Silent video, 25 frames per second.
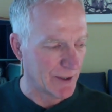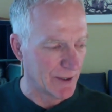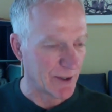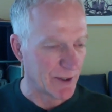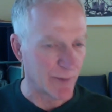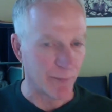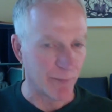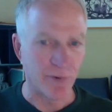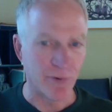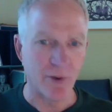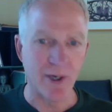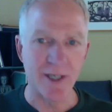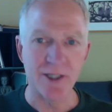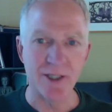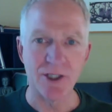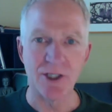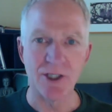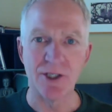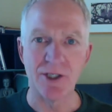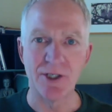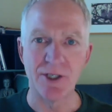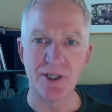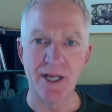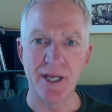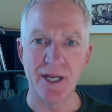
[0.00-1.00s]

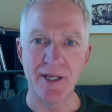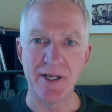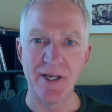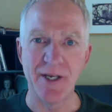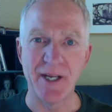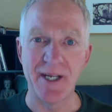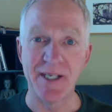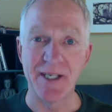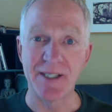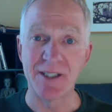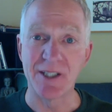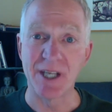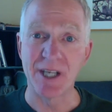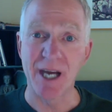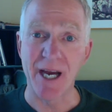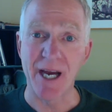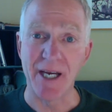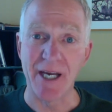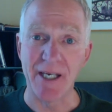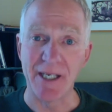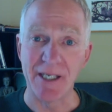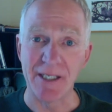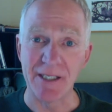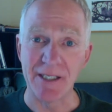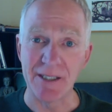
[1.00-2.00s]
depression and
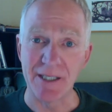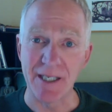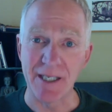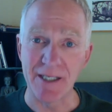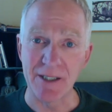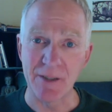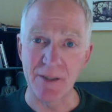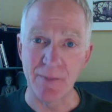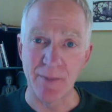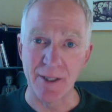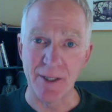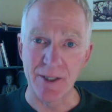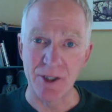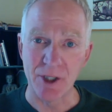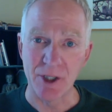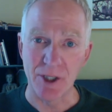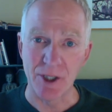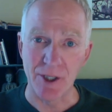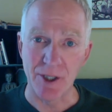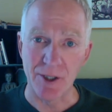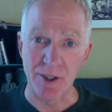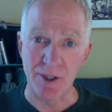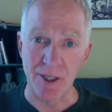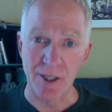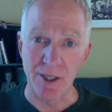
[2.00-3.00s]
anxiety, because that's mentioned
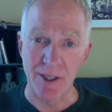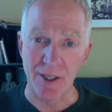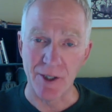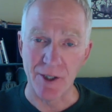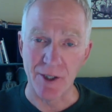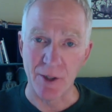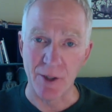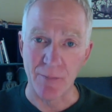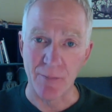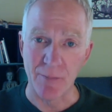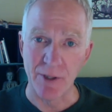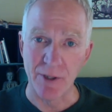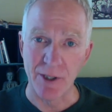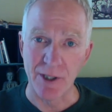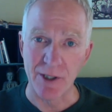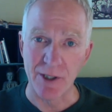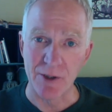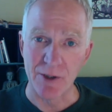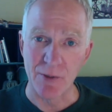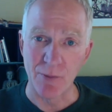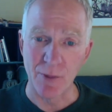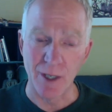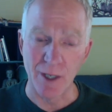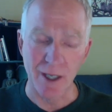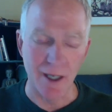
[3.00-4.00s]
in your book
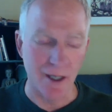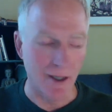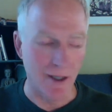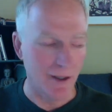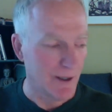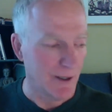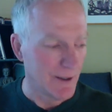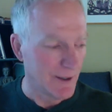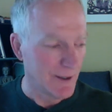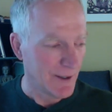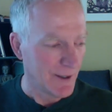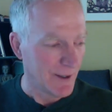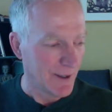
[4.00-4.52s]
as well.